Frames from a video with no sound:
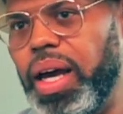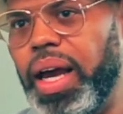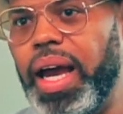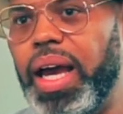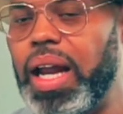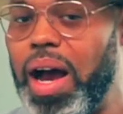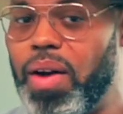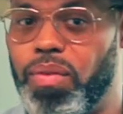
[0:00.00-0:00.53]

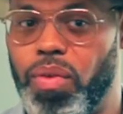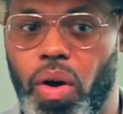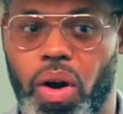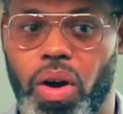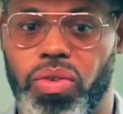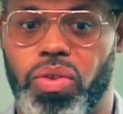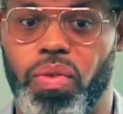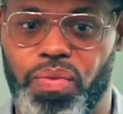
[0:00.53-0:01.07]
And I've
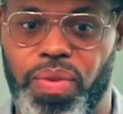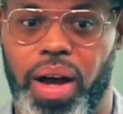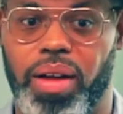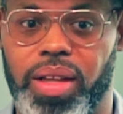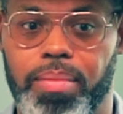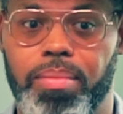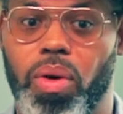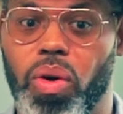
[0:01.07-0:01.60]
also found
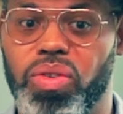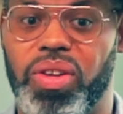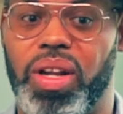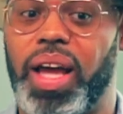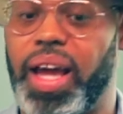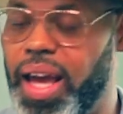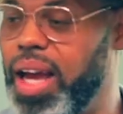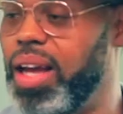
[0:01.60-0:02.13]
that most of
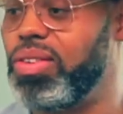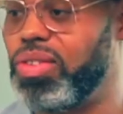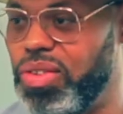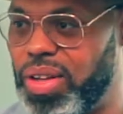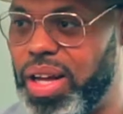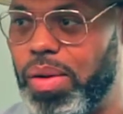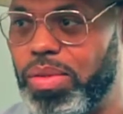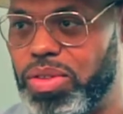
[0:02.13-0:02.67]
the answers
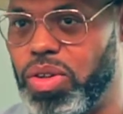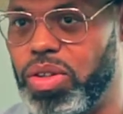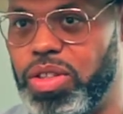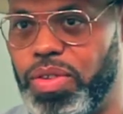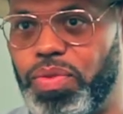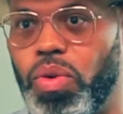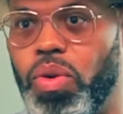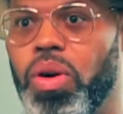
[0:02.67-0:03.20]
that I was searching
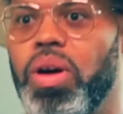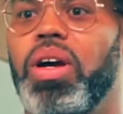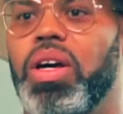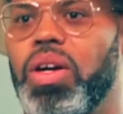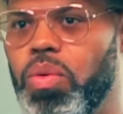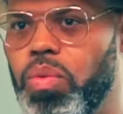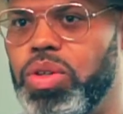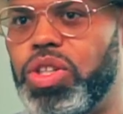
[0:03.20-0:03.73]
for
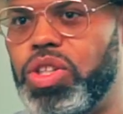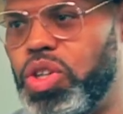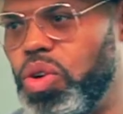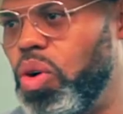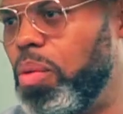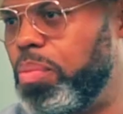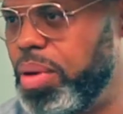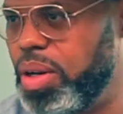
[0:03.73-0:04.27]
would
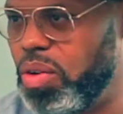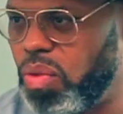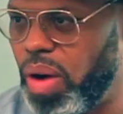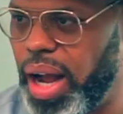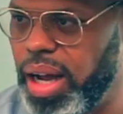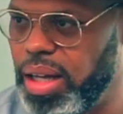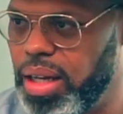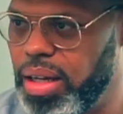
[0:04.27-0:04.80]
show up in the
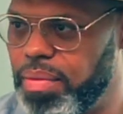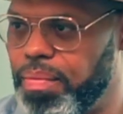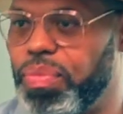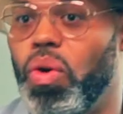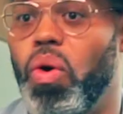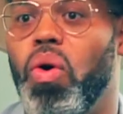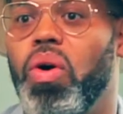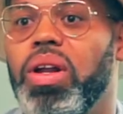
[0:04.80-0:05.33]
writing.
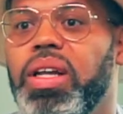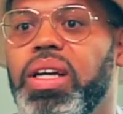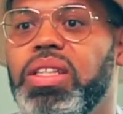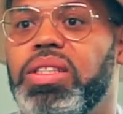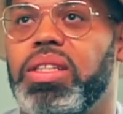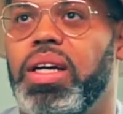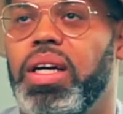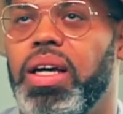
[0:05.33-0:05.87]
Or at
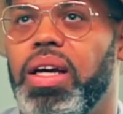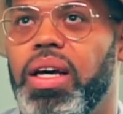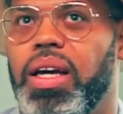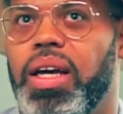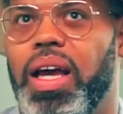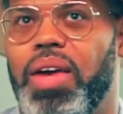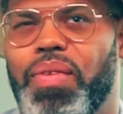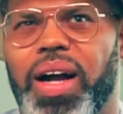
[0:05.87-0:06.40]
least
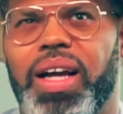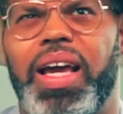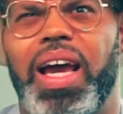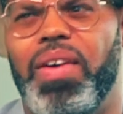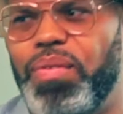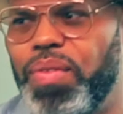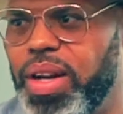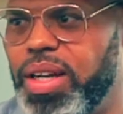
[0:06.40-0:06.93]
if I
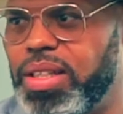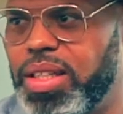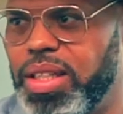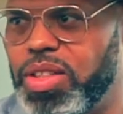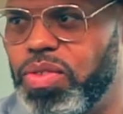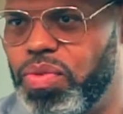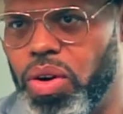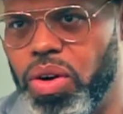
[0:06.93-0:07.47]
can't finish
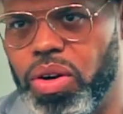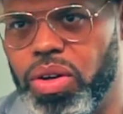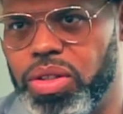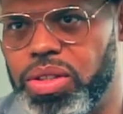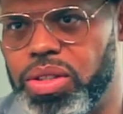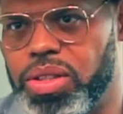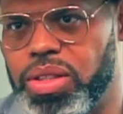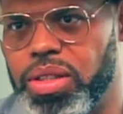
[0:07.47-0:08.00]
this
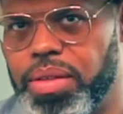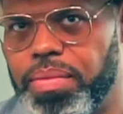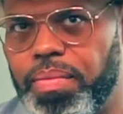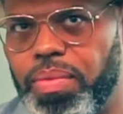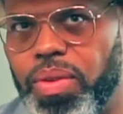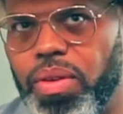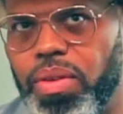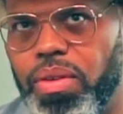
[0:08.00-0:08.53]
verse,
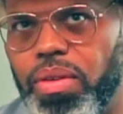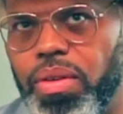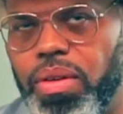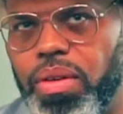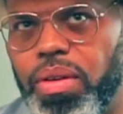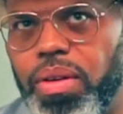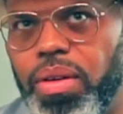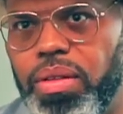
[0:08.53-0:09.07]

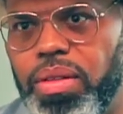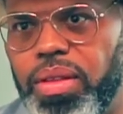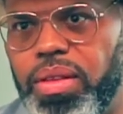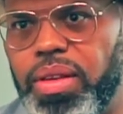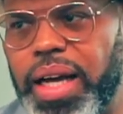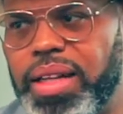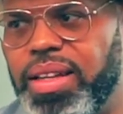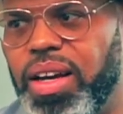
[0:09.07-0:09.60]

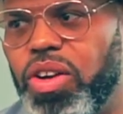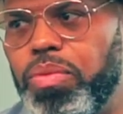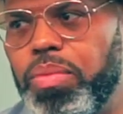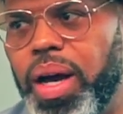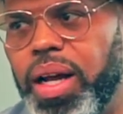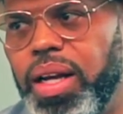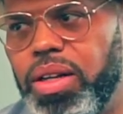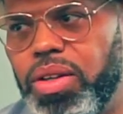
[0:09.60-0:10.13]
that tells me
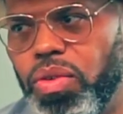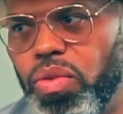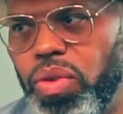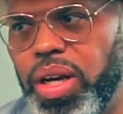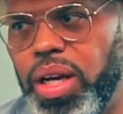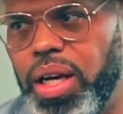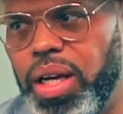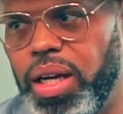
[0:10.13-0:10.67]
I need to
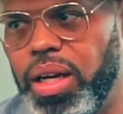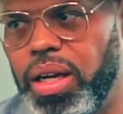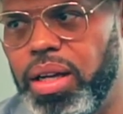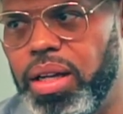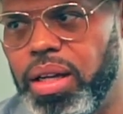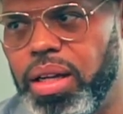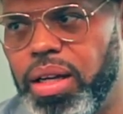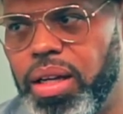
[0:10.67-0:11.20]
read.
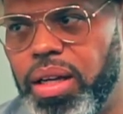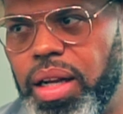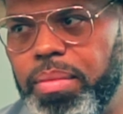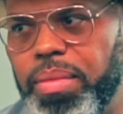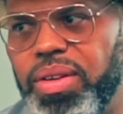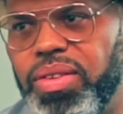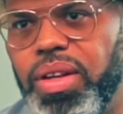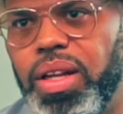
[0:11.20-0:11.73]
That
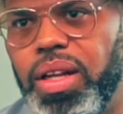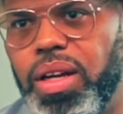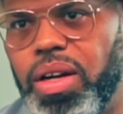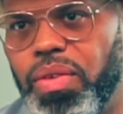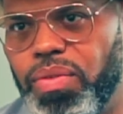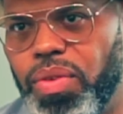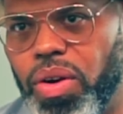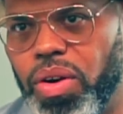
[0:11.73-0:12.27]
means I need to
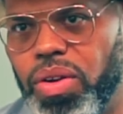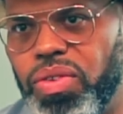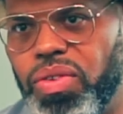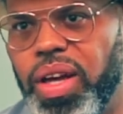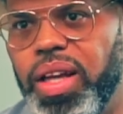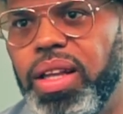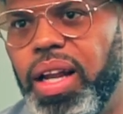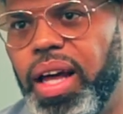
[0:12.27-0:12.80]
converse,
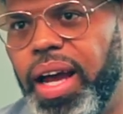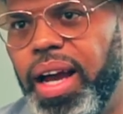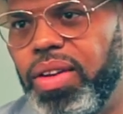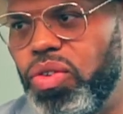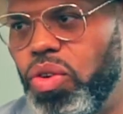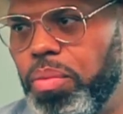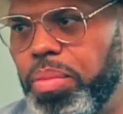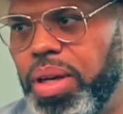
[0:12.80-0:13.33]
and then the
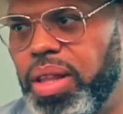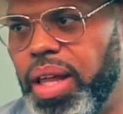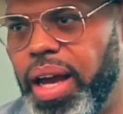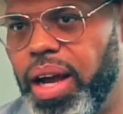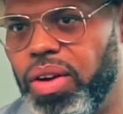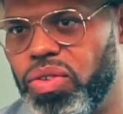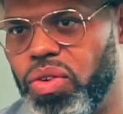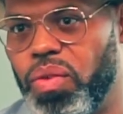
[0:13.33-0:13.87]
answer will be
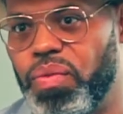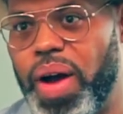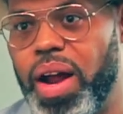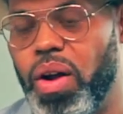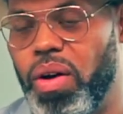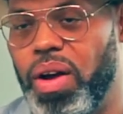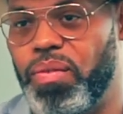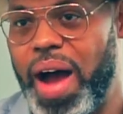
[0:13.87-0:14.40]
there. So if I
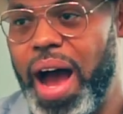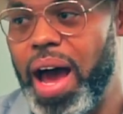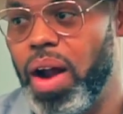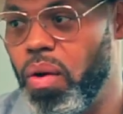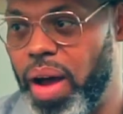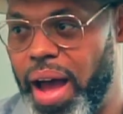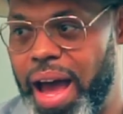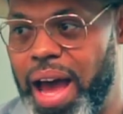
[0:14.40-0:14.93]

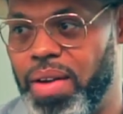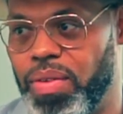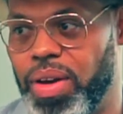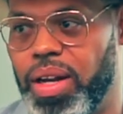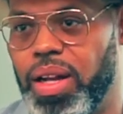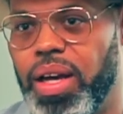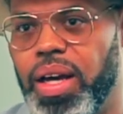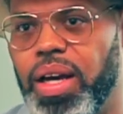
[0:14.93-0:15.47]
don't have it,
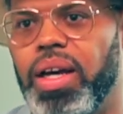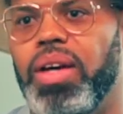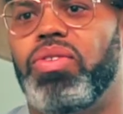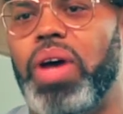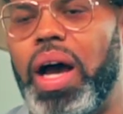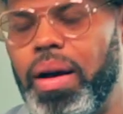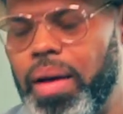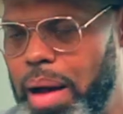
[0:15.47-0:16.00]
so
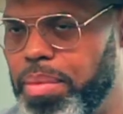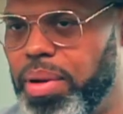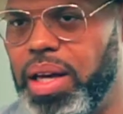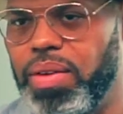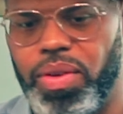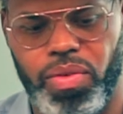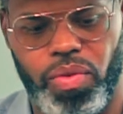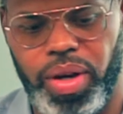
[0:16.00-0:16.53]
I believe
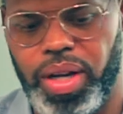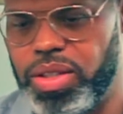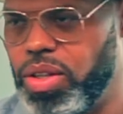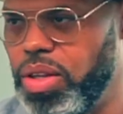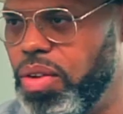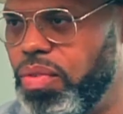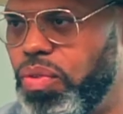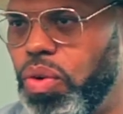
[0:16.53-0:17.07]
in read till
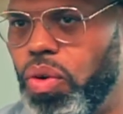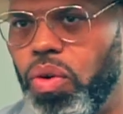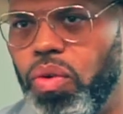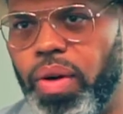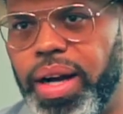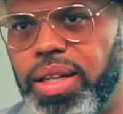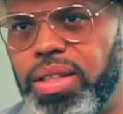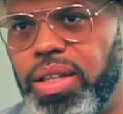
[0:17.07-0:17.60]
you're full,
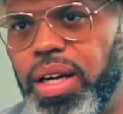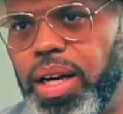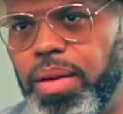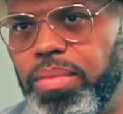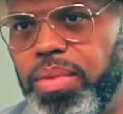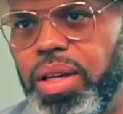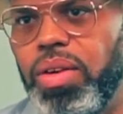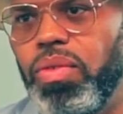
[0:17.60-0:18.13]
write till you're
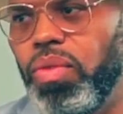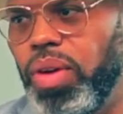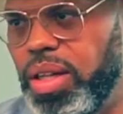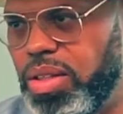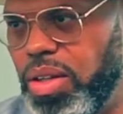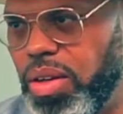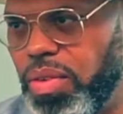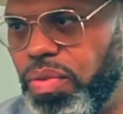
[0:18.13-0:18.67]
empty. Read
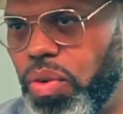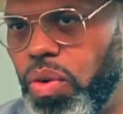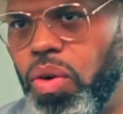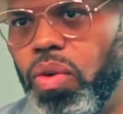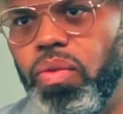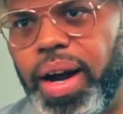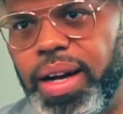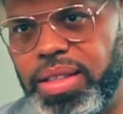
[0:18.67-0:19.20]
till you're full,
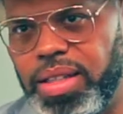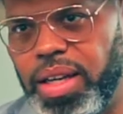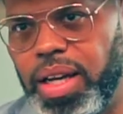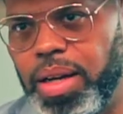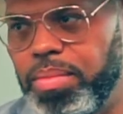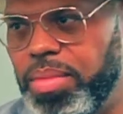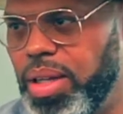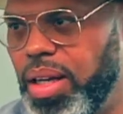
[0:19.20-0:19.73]
write till you're
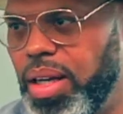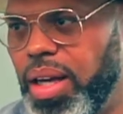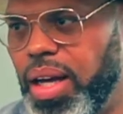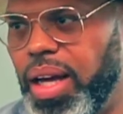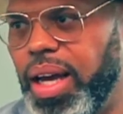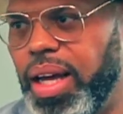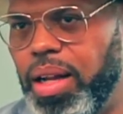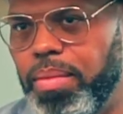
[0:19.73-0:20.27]
empty.
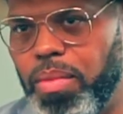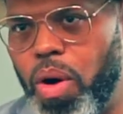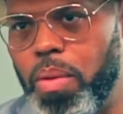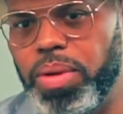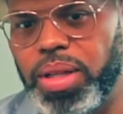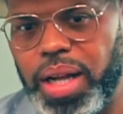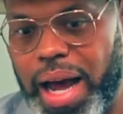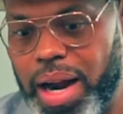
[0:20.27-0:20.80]
And the
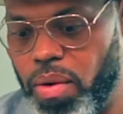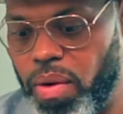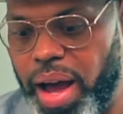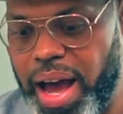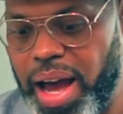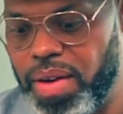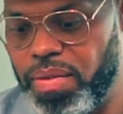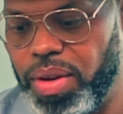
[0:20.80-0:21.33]
moment that I don't
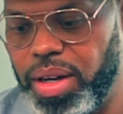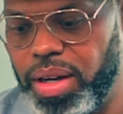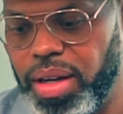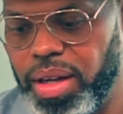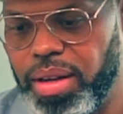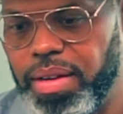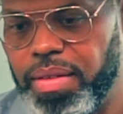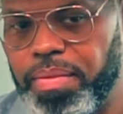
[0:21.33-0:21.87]
have it,
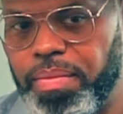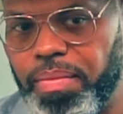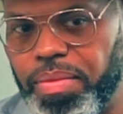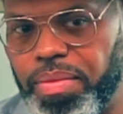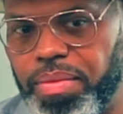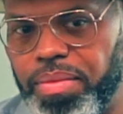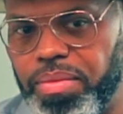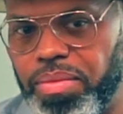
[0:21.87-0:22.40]

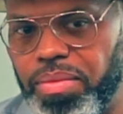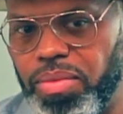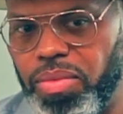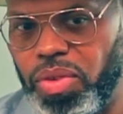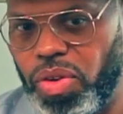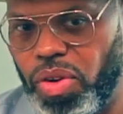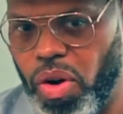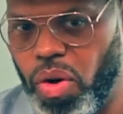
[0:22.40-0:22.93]

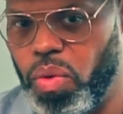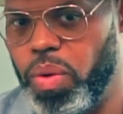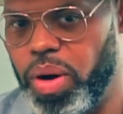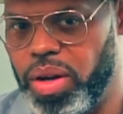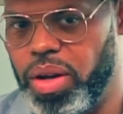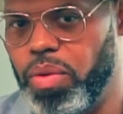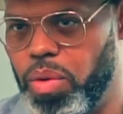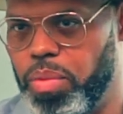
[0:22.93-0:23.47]
go where
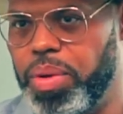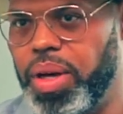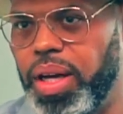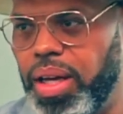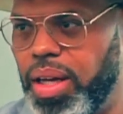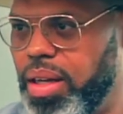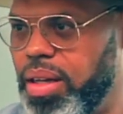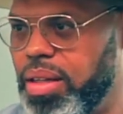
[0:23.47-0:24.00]
it will
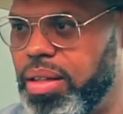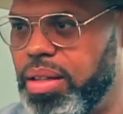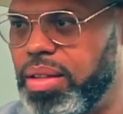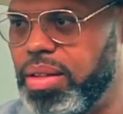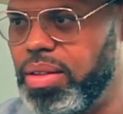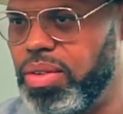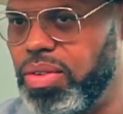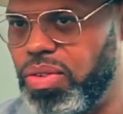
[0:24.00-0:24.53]
be.
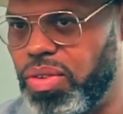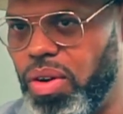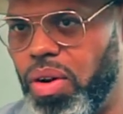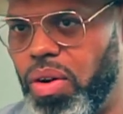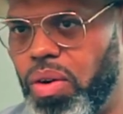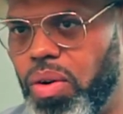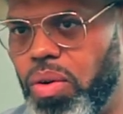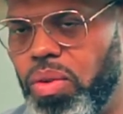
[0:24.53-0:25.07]

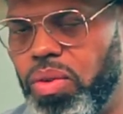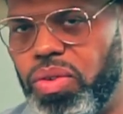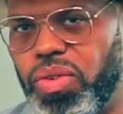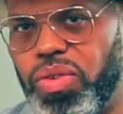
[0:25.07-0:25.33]
So